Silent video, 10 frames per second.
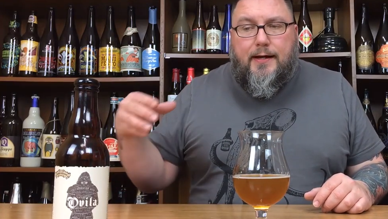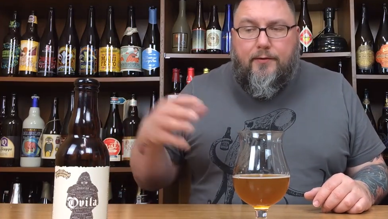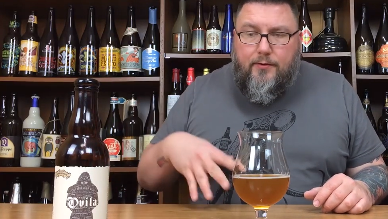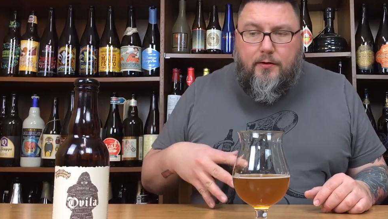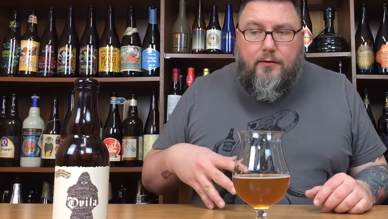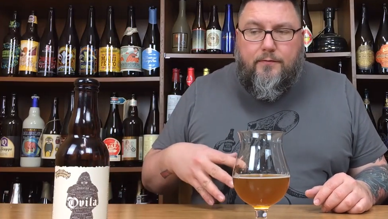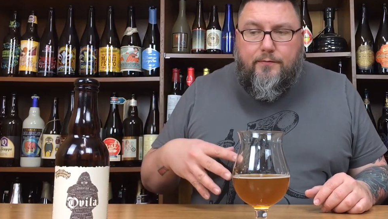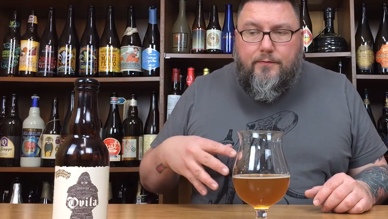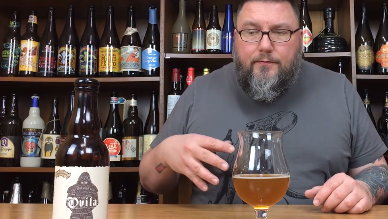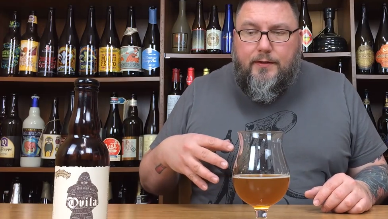out
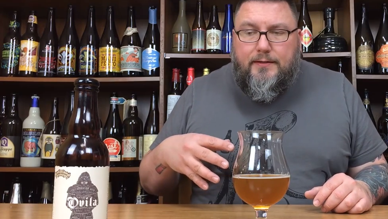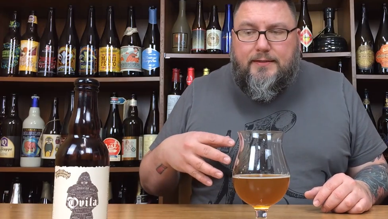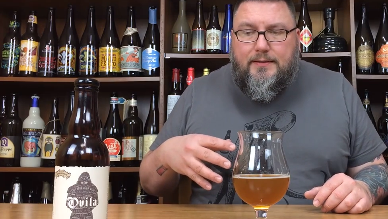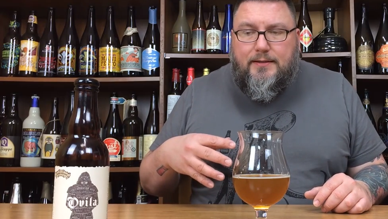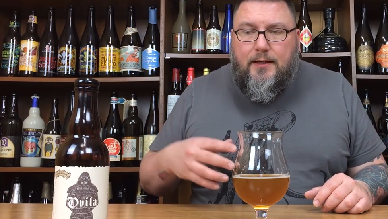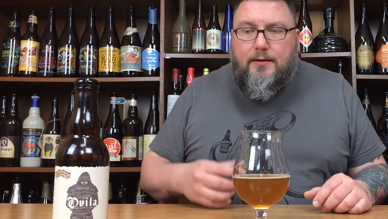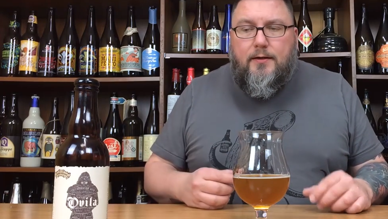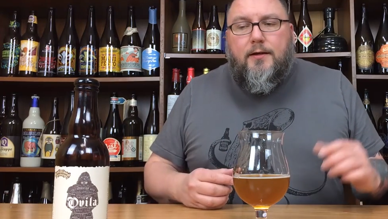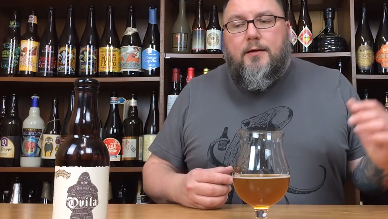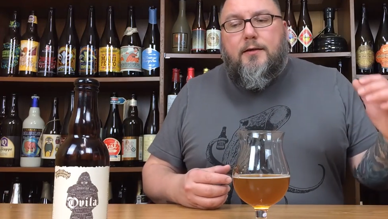of a saison
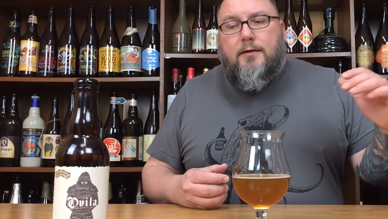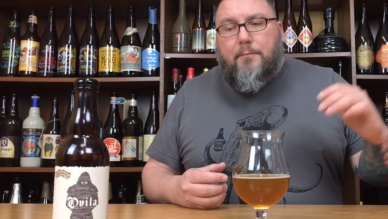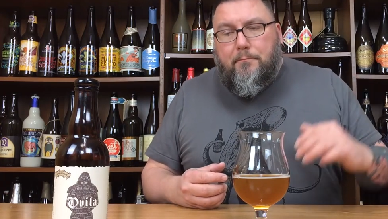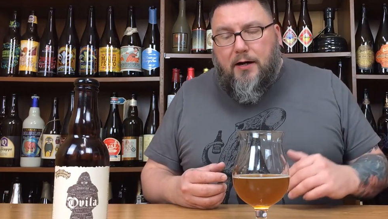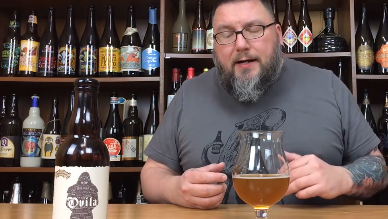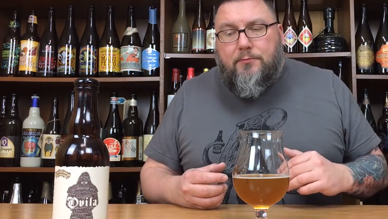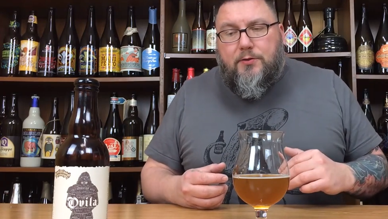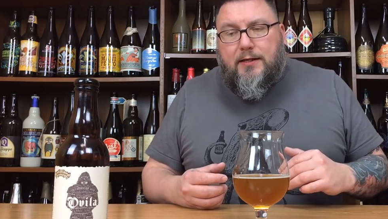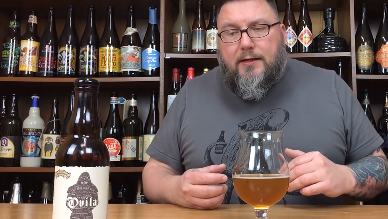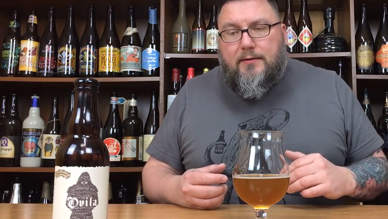combined
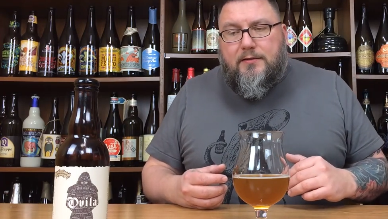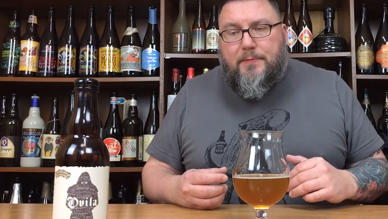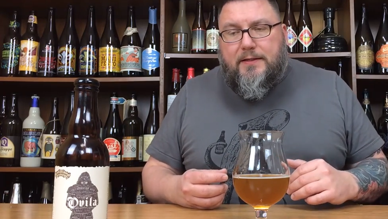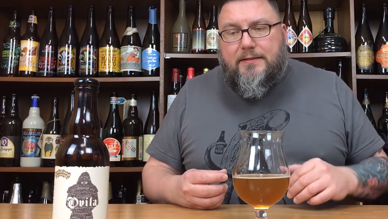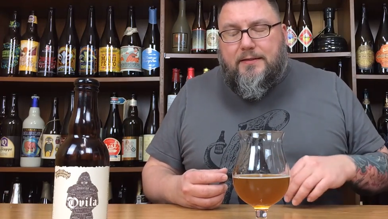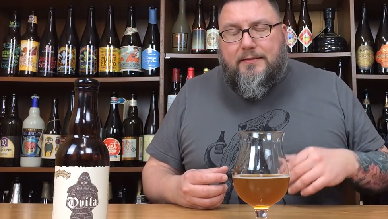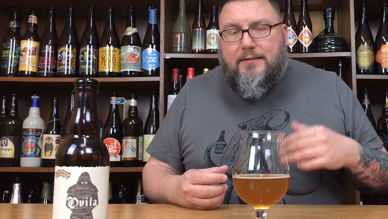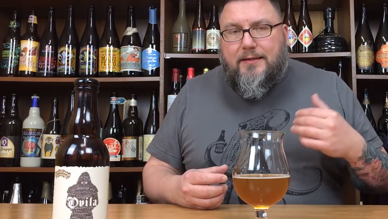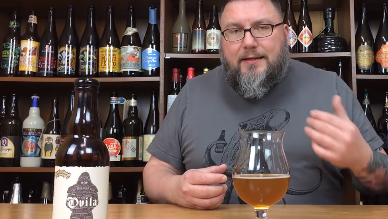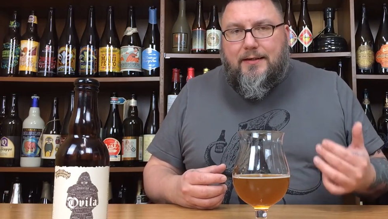with that spiciness
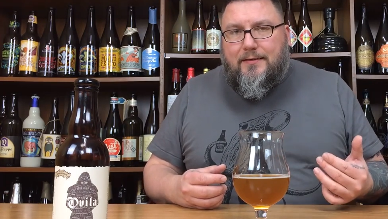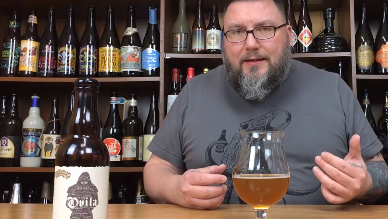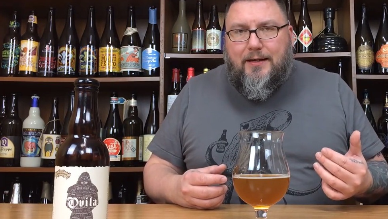that's in,